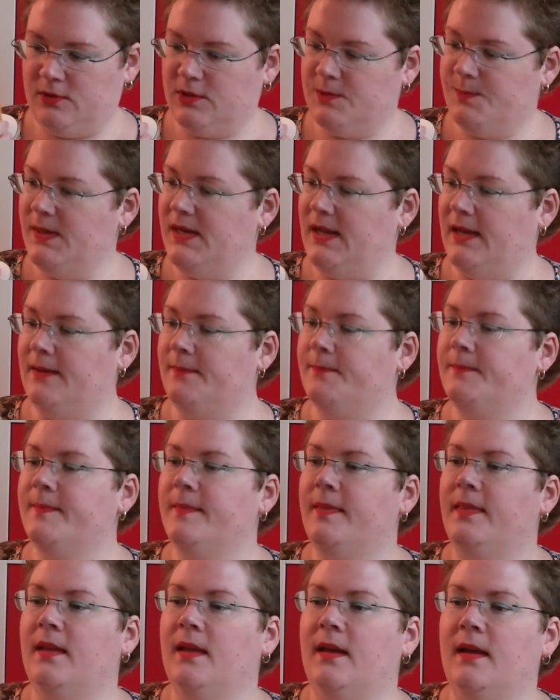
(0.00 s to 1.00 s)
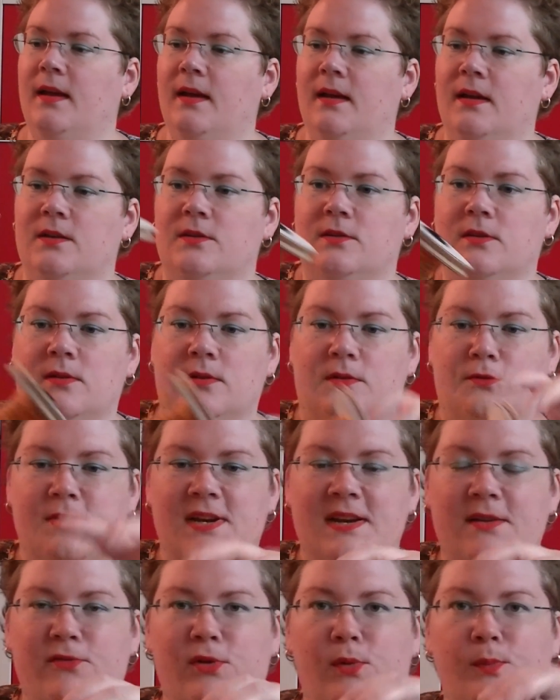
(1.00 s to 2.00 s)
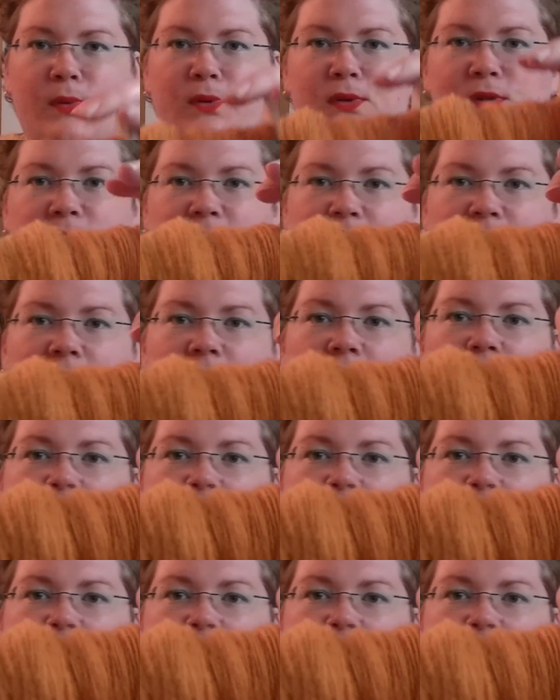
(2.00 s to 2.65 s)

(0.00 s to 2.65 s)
spinning. So it's really robust.